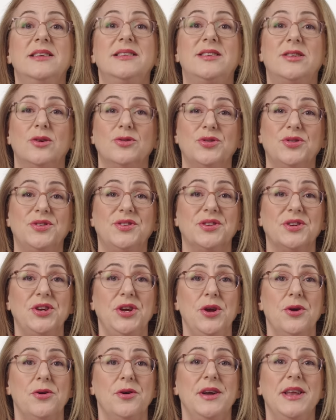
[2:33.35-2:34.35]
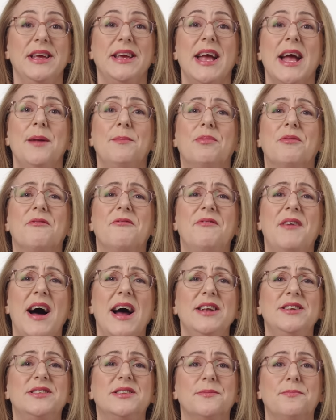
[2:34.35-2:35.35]
Social Security can
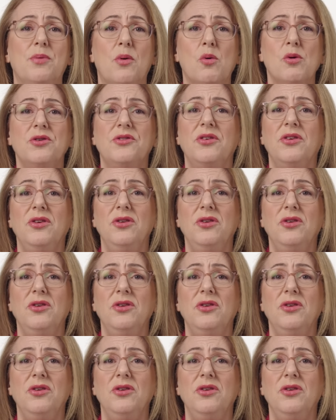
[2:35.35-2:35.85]
provide support to